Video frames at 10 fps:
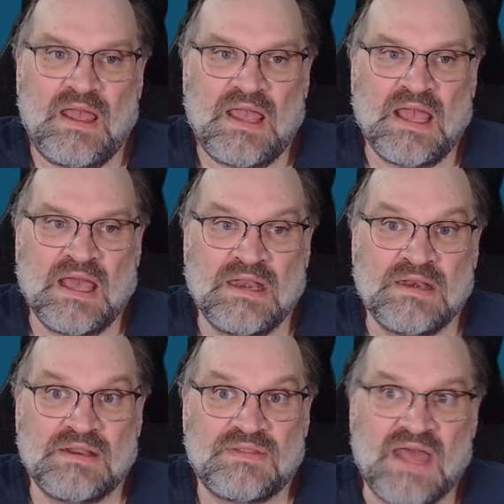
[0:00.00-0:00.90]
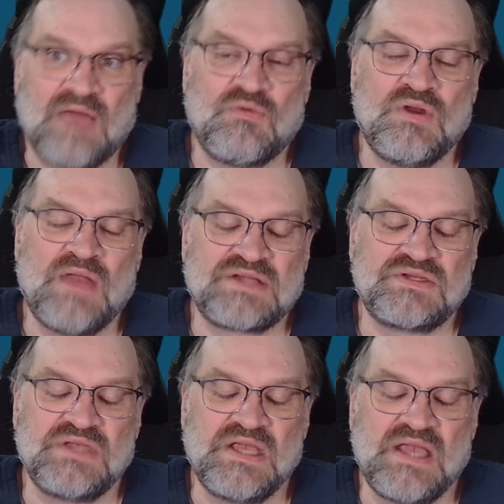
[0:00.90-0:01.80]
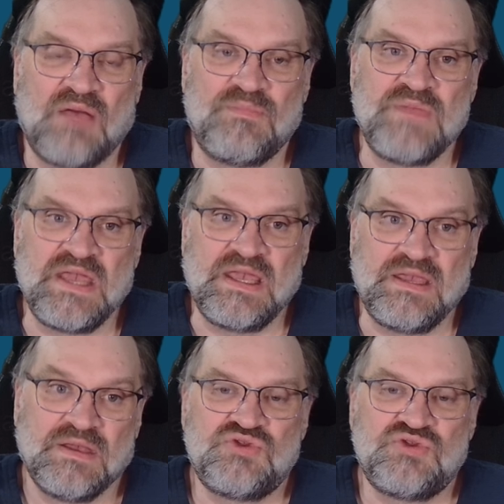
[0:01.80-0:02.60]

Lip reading: And that would actually help me